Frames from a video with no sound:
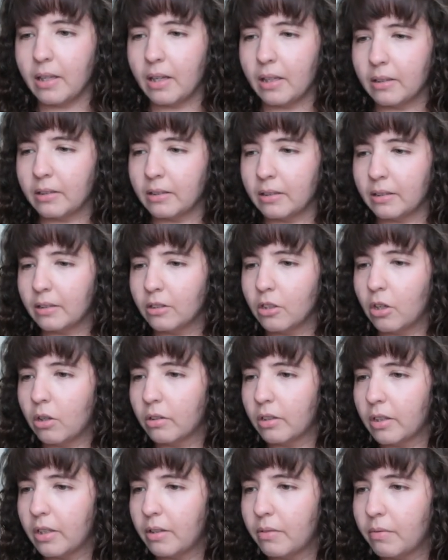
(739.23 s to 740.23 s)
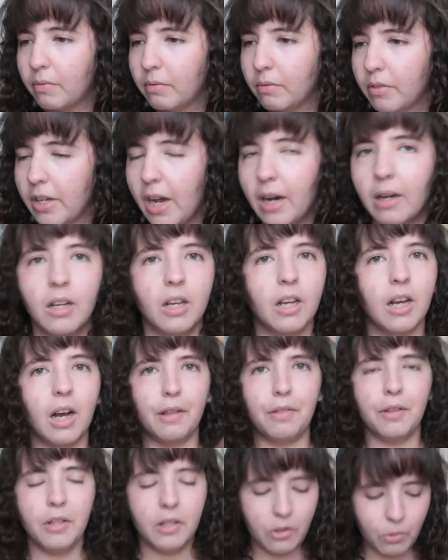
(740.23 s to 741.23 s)
and
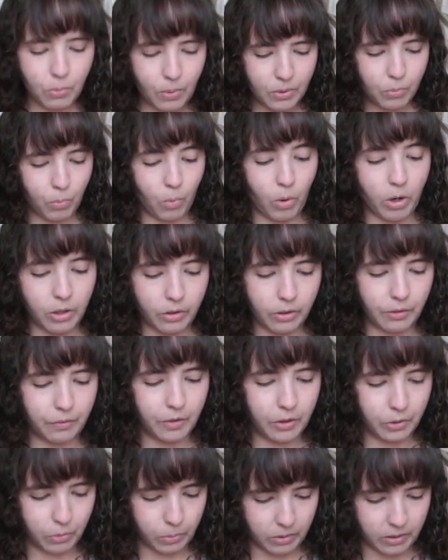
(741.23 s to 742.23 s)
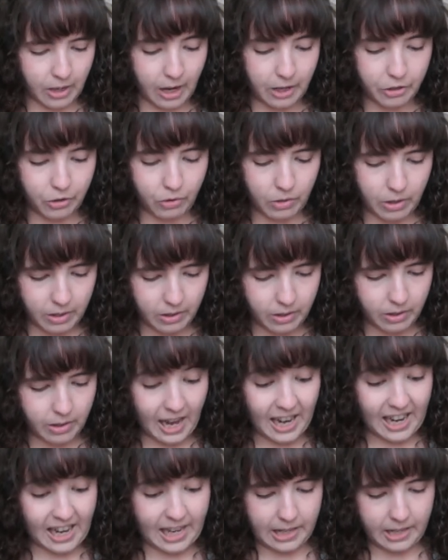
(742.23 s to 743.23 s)
I think this was one of the first ones actually
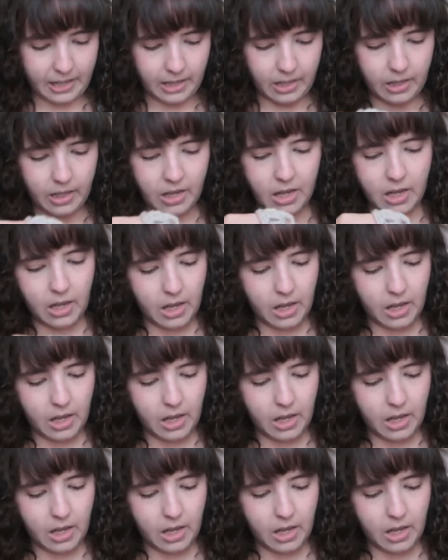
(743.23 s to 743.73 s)
that I did,